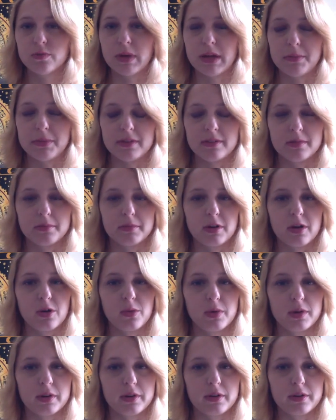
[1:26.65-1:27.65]
maybe some
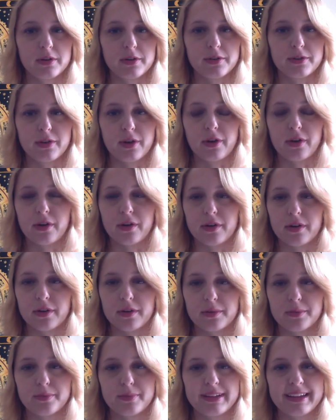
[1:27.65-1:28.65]
coworkers
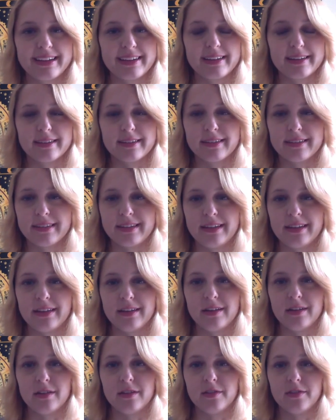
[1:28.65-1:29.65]
are planning to
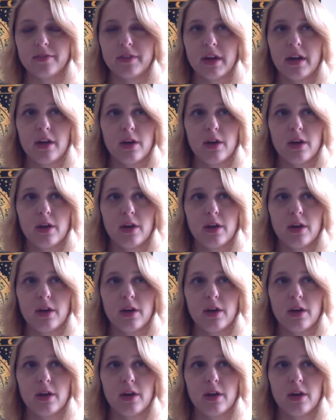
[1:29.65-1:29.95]
leave,